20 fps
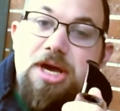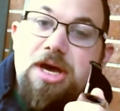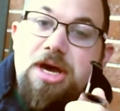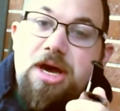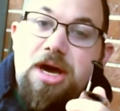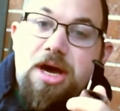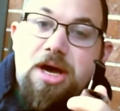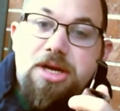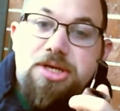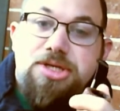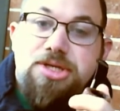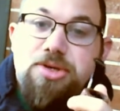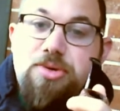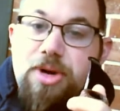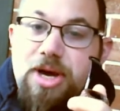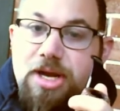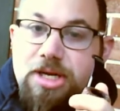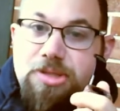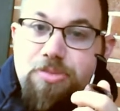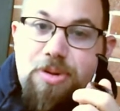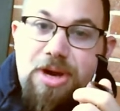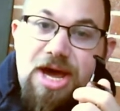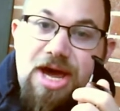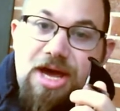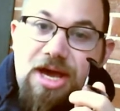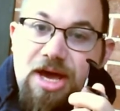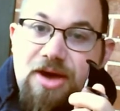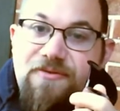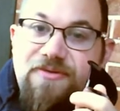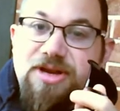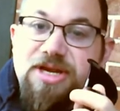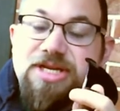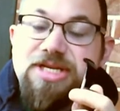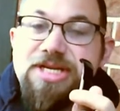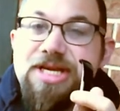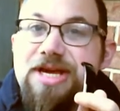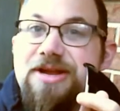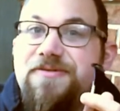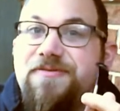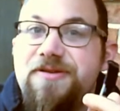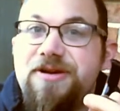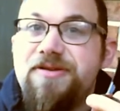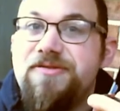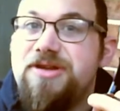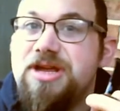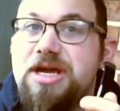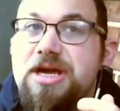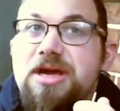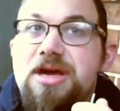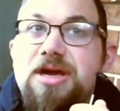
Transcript: A 2-ounce bag of it is $10.50.